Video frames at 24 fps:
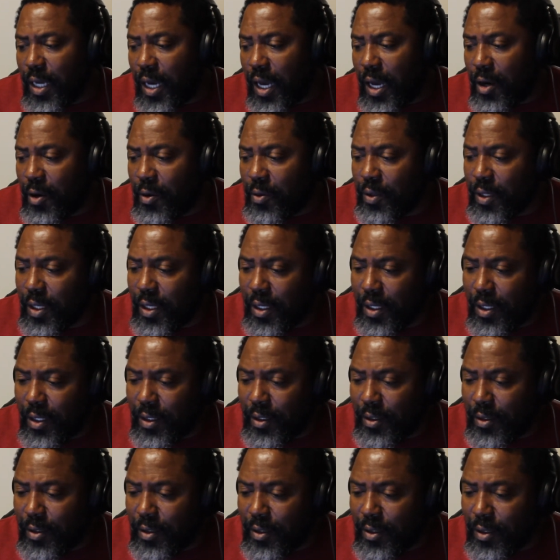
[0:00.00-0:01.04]
now
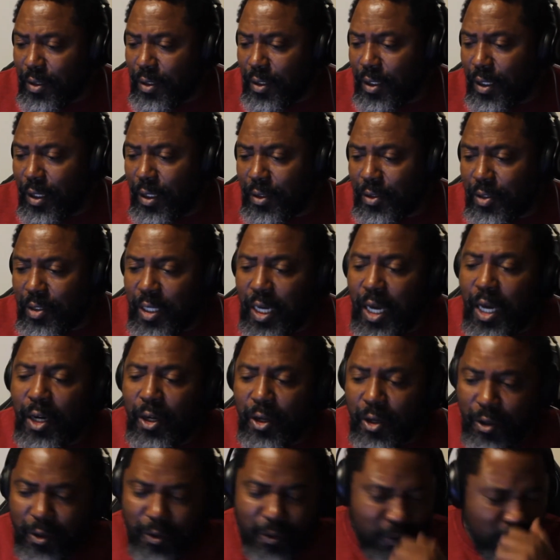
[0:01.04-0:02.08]
is a
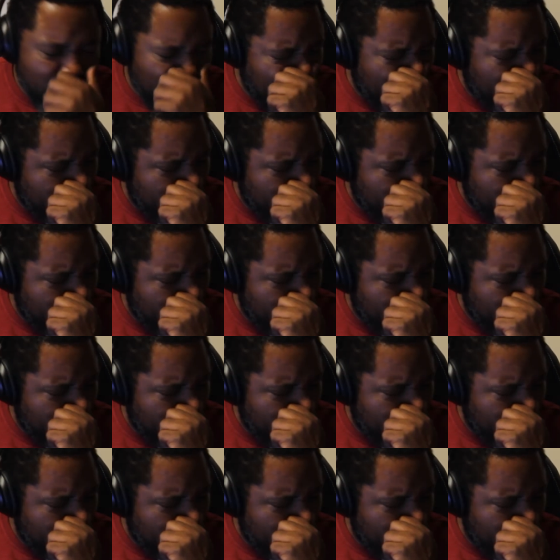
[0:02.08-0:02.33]
teller